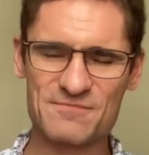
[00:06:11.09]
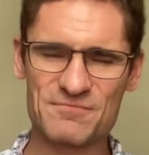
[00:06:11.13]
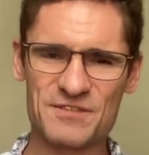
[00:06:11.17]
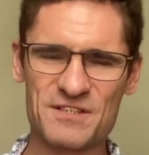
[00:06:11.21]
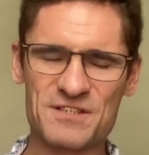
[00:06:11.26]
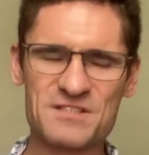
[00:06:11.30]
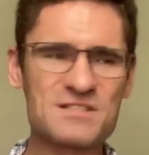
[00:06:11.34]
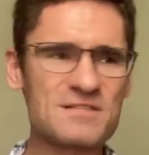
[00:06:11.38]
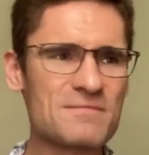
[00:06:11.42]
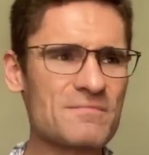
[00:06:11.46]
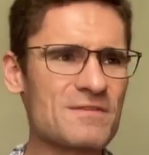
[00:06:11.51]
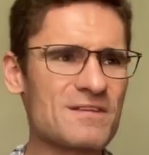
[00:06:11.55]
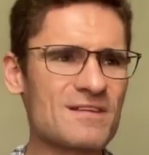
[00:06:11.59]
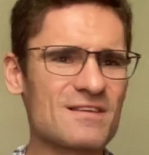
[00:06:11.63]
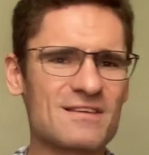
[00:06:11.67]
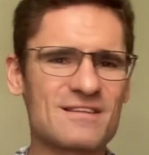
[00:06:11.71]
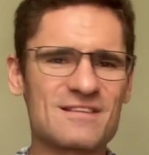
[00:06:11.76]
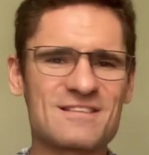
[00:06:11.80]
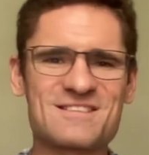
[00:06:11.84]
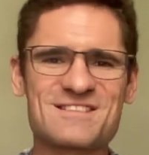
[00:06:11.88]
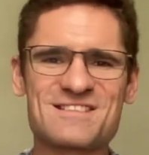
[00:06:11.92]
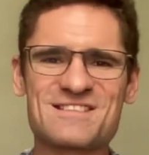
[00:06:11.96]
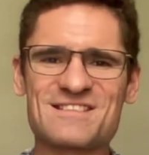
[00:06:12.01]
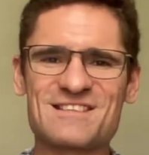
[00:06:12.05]
There's something that
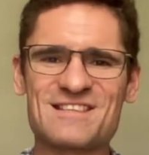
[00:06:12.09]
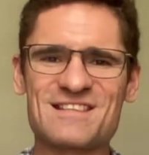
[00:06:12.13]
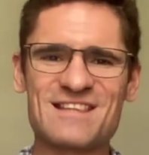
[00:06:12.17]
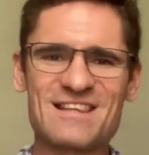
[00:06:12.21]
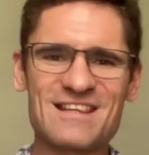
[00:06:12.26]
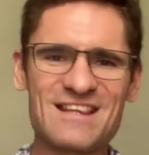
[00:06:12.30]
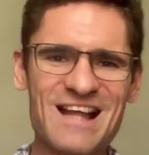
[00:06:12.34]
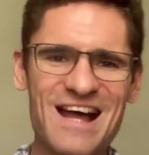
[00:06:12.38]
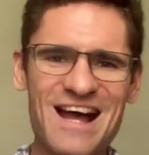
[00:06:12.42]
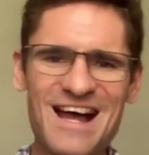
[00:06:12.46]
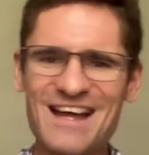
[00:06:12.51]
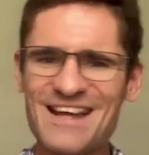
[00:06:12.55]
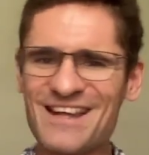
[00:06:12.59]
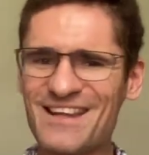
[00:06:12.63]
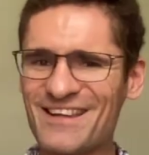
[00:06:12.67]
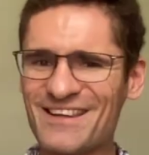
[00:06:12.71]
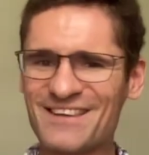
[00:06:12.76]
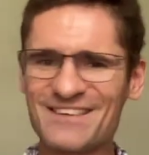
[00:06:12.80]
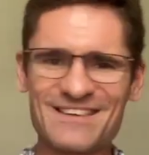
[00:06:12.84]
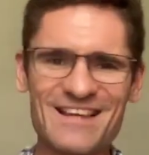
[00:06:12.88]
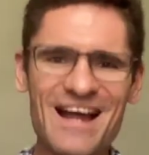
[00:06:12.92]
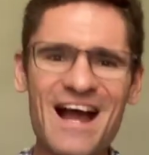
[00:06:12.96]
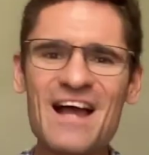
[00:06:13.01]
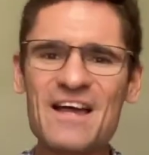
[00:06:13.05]
is
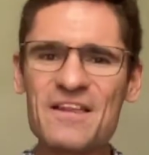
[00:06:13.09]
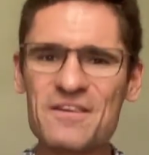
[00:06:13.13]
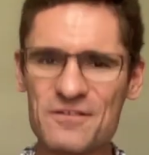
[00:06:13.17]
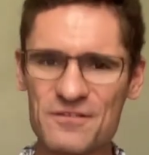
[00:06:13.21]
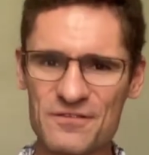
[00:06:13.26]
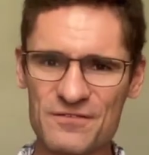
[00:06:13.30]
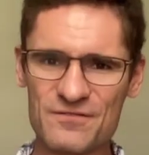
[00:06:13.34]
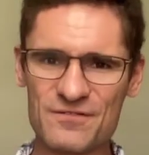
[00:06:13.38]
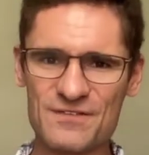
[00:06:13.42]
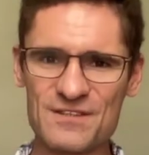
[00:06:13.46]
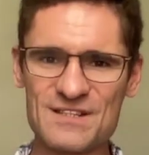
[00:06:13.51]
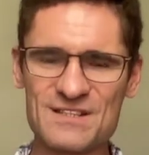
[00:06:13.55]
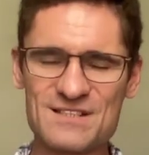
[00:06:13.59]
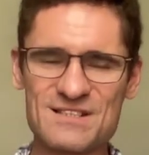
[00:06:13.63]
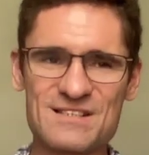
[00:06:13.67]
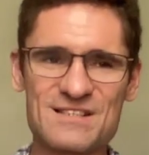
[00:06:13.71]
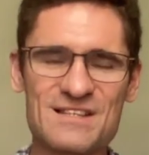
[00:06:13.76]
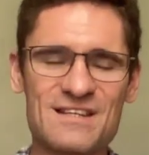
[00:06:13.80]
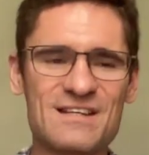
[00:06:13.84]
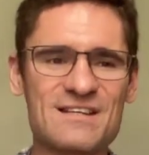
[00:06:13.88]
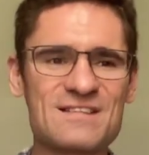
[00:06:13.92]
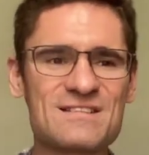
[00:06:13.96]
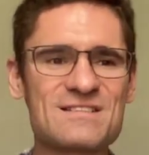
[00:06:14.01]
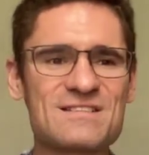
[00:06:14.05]
neither of these
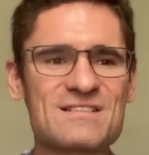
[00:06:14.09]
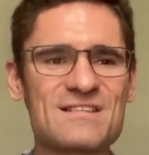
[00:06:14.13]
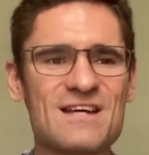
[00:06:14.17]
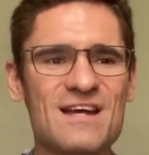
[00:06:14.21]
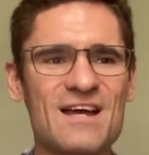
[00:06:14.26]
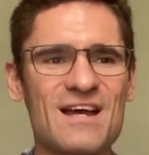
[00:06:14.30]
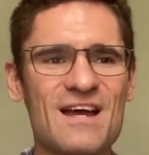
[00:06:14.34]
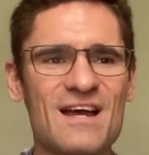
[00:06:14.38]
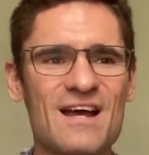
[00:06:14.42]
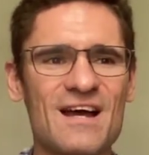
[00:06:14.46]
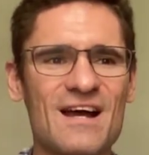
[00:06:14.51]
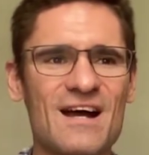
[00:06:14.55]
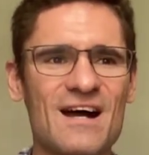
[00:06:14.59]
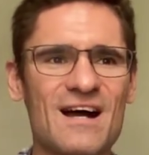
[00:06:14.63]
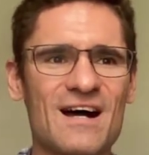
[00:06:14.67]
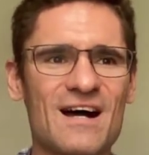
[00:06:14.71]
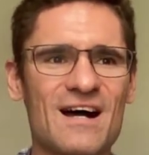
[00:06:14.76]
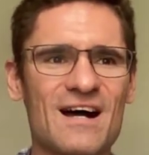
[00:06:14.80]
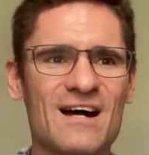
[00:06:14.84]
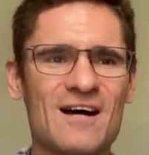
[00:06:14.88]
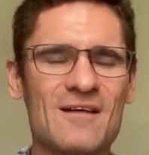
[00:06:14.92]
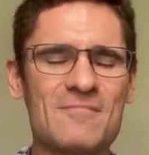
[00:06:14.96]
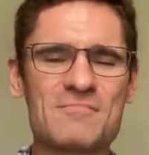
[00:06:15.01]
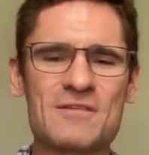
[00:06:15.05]
things,
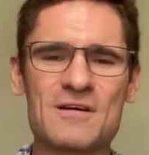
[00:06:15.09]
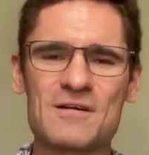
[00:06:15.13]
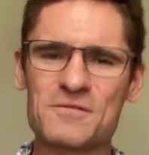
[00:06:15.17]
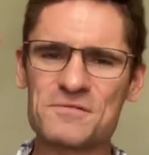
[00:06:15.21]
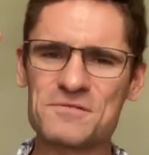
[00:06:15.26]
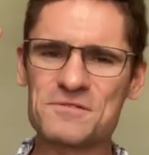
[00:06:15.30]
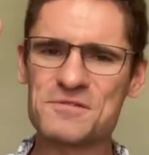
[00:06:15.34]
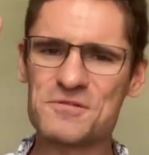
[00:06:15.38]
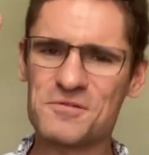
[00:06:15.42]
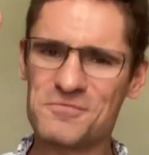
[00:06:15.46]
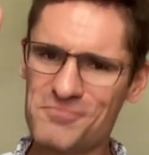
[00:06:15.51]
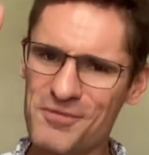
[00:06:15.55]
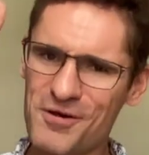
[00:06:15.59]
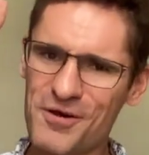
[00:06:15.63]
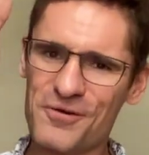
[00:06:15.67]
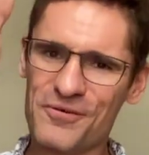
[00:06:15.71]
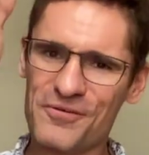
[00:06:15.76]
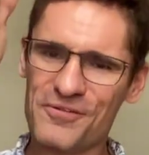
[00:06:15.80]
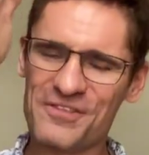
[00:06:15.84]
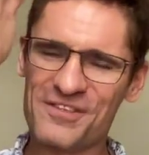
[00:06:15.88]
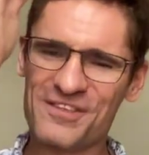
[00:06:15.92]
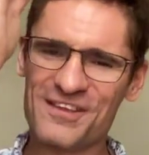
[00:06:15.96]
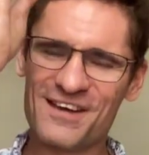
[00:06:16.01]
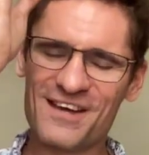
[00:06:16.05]
and also
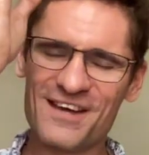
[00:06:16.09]
both.